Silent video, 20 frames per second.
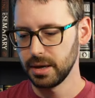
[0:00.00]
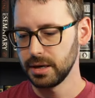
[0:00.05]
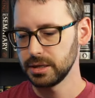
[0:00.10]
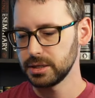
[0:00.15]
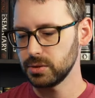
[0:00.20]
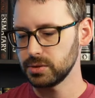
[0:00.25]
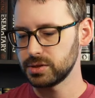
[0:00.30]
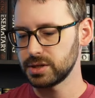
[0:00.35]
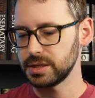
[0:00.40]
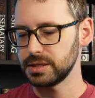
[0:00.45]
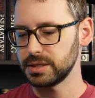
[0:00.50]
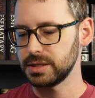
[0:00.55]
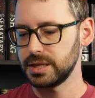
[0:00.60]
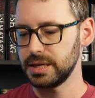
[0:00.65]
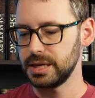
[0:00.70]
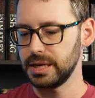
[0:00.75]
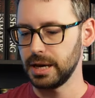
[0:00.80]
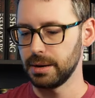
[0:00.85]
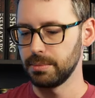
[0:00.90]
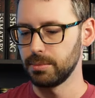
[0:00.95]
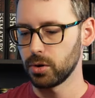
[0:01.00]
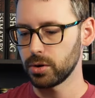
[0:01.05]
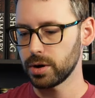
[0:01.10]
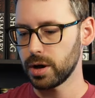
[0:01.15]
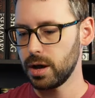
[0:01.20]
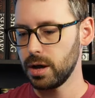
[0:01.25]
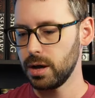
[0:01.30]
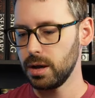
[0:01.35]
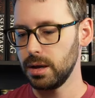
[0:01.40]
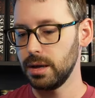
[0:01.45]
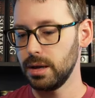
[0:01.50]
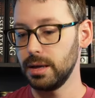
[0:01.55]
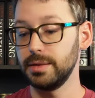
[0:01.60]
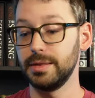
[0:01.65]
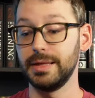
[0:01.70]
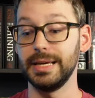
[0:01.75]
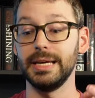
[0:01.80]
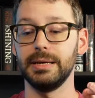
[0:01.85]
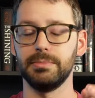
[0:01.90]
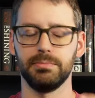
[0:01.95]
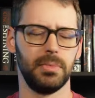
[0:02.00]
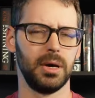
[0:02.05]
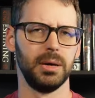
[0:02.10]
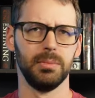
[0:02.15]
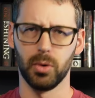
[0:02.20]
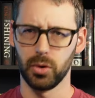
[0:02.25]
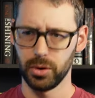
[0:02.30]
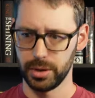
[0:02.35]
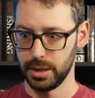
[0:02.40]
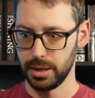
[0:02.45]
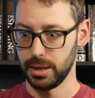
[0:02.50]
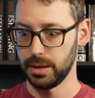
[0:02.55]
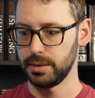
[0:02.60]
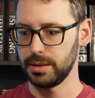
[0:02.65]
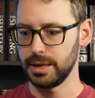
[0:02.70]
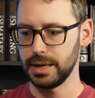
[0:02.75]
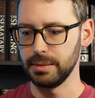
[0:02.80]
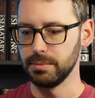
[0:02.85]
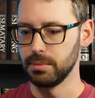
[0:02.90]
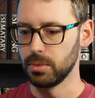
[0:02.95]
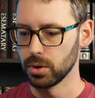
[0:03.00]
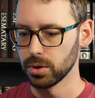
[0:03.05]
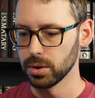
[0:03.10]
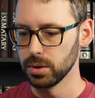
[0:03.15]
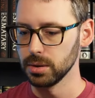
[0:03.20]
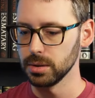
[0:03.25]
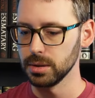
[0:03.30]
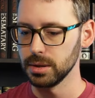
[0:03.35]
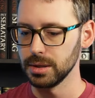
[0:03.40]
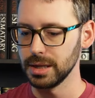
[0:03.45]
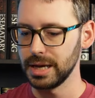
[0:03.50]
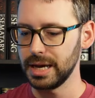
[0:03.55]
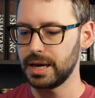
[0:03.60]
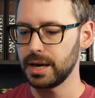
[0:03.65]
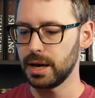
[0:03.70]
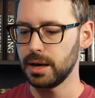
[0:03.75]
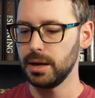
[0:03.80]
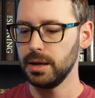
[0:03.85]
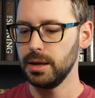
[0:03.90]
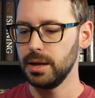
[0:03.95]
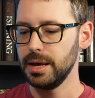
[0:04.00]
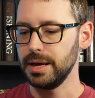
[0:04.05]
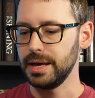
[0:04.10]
So it says, The immortal Lyca